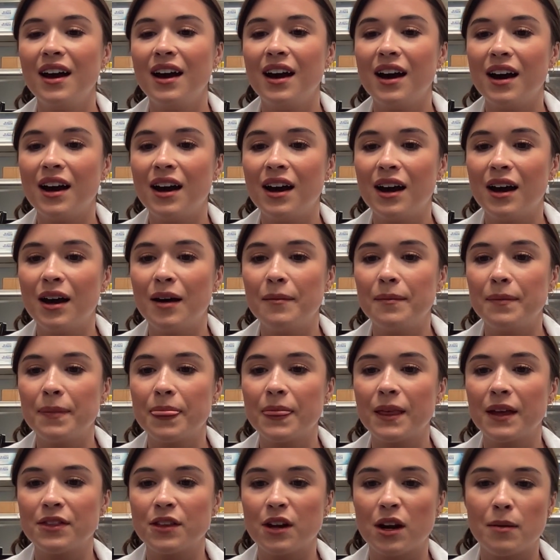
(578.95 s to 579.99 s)
I
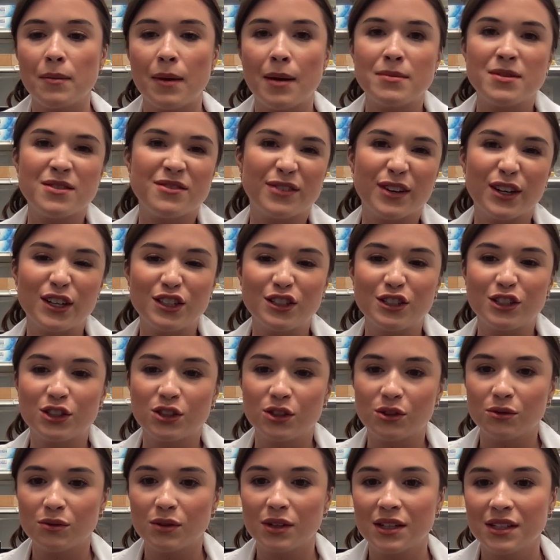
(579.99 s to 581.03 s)
thought it might be fun
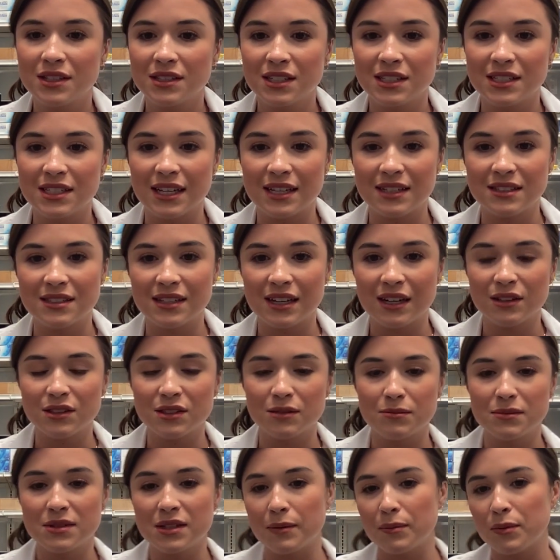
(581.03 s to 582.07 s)
to test out some
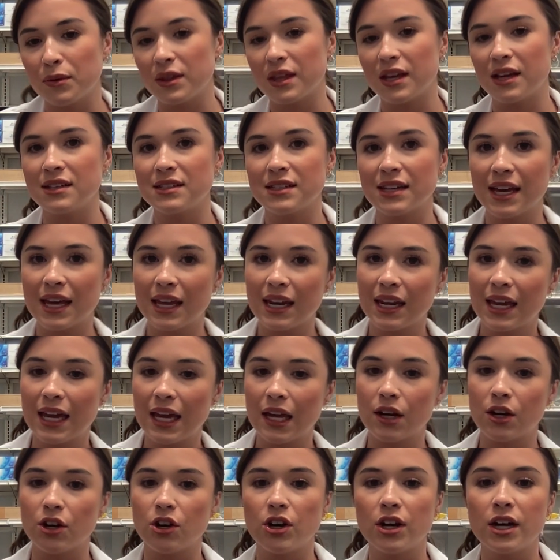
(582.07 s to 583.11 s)
simple things and kind of
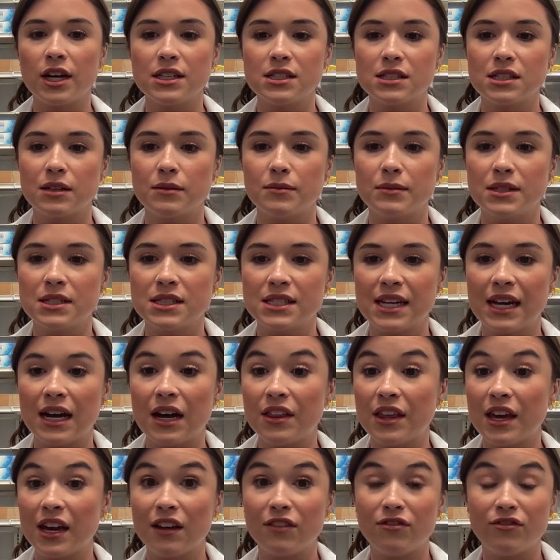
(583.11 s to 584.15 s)
categorize them and see how
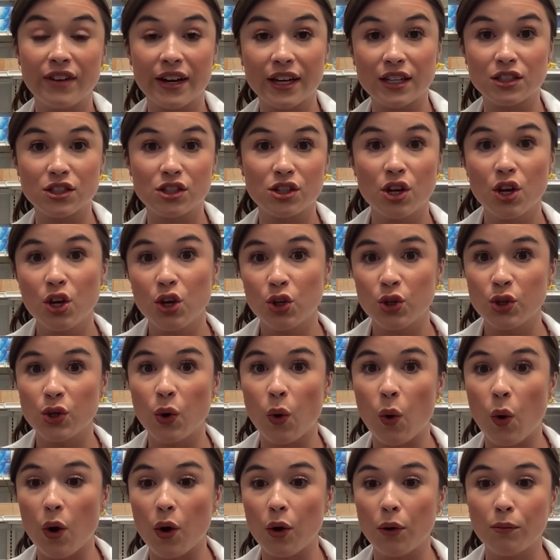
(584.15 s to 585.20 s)
they affect
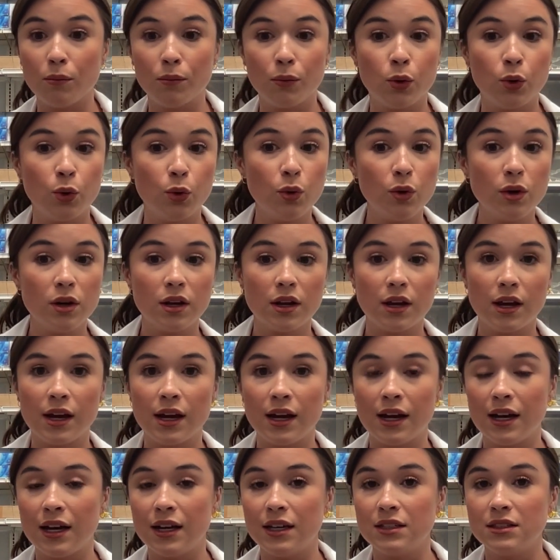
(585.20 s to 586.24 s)
your mood,
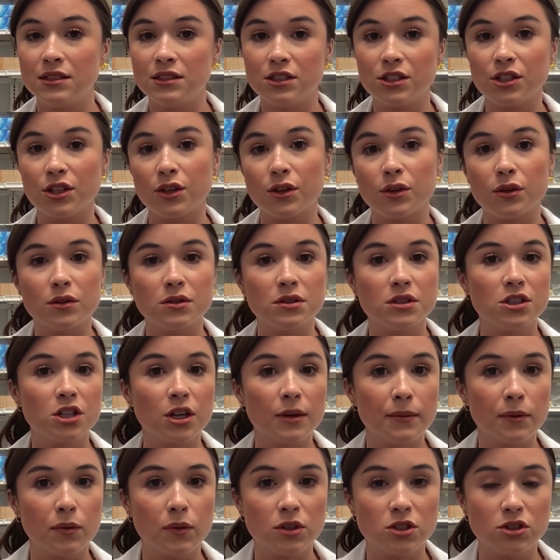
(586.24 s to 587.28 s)
and to
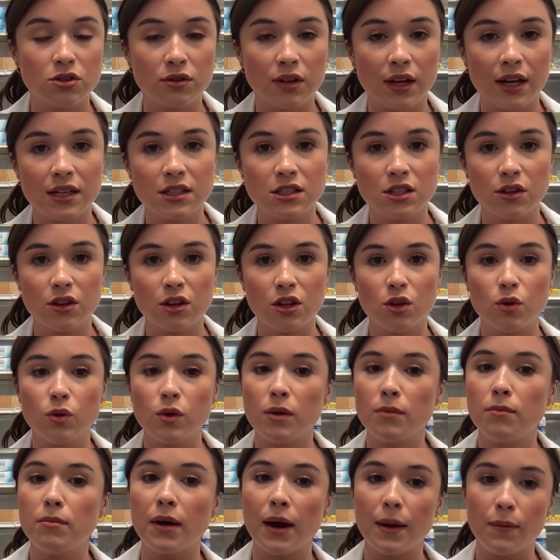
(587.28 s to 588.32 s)
determine what you like so that you can
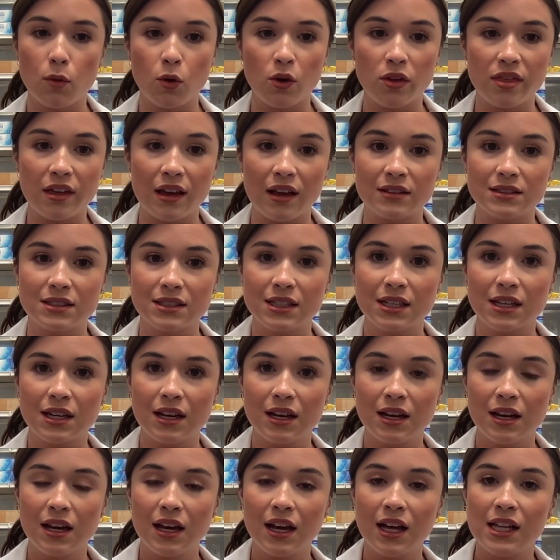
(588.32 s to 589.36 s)
buy more things
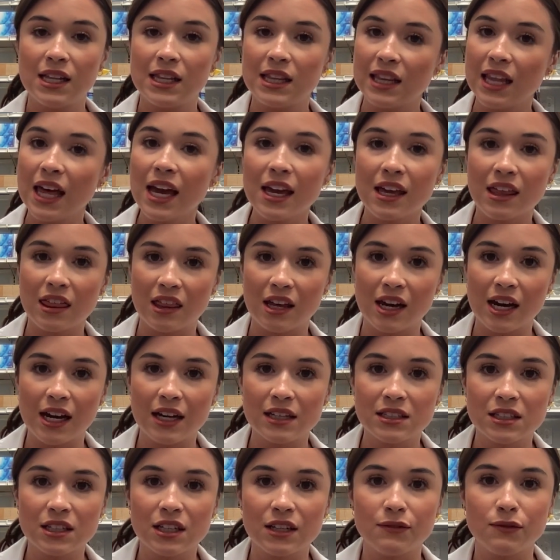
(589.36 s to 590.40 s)
like that
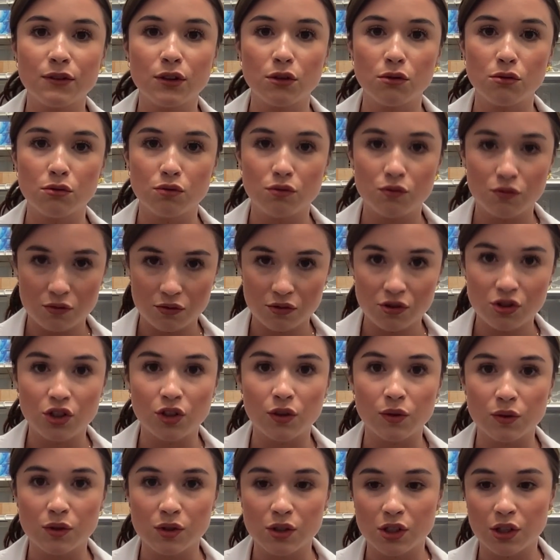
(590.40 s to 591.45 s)
if you
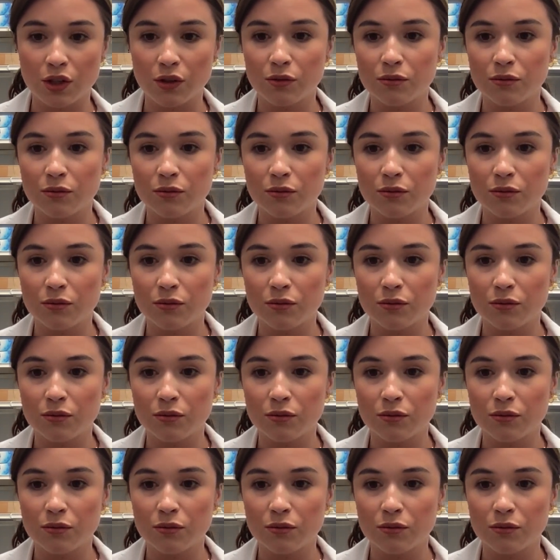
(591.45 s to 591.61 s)
choose to.